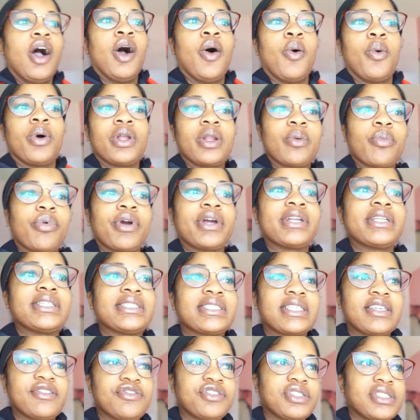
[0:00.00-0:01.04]
One of Brandon's
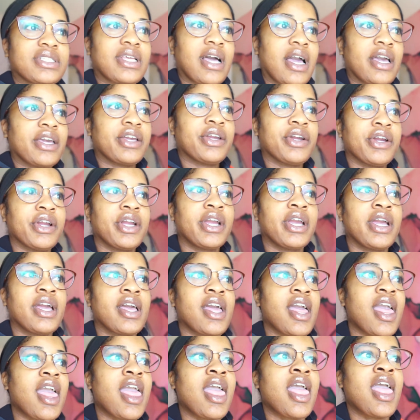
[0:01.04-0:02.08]
gifts just got here.
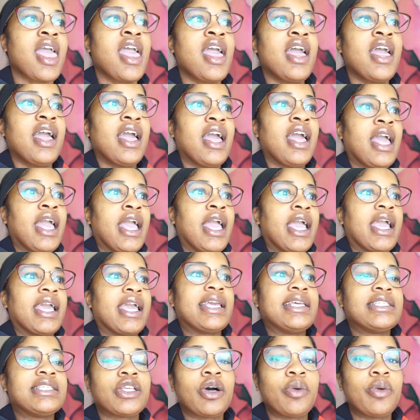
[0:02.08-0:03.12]
And
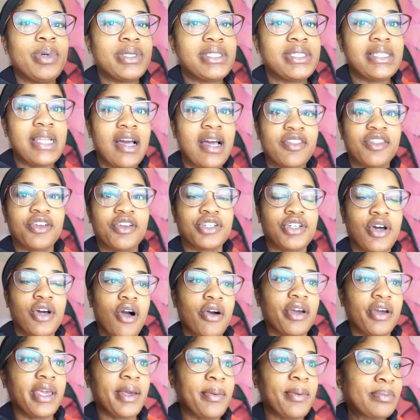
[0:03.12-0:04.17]
he's so busy down there
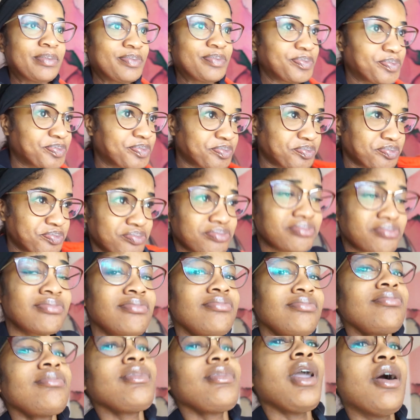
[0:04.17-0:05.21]
talking.
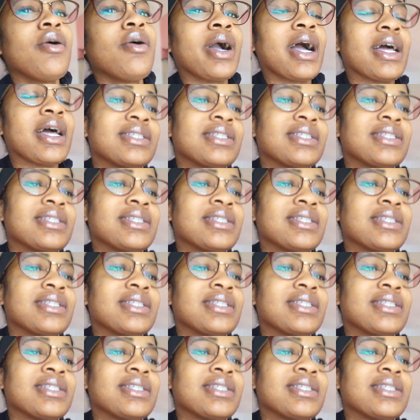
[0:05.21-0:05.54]
Oh God,